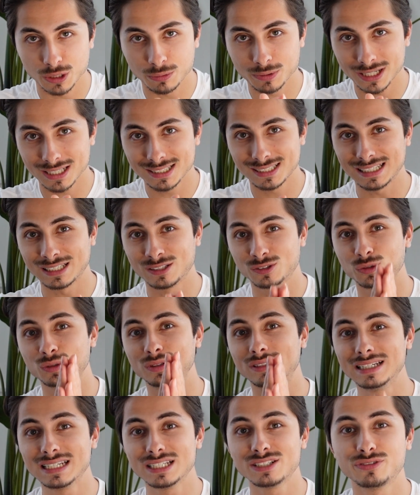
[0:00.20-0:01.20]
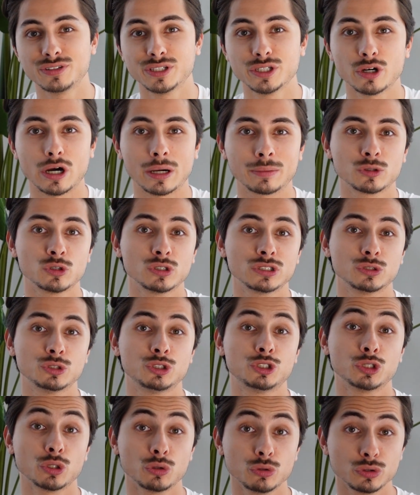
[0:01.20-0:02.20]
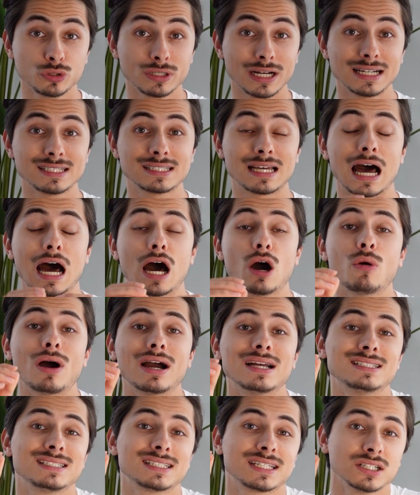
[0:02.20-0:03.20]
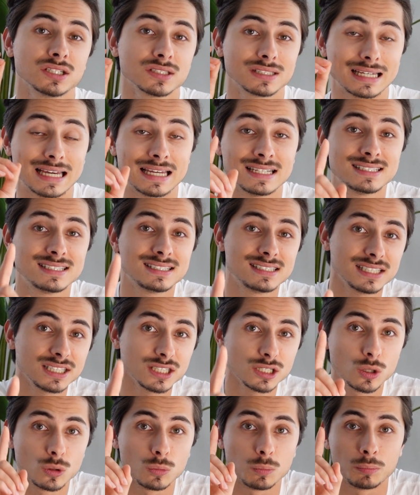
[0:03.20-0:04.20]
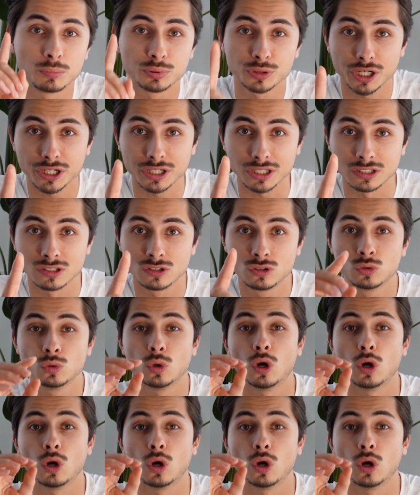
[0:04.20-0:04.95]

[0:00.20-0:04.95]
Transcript: up guys, in today's video I'm going to show you guys how I scaled a single product to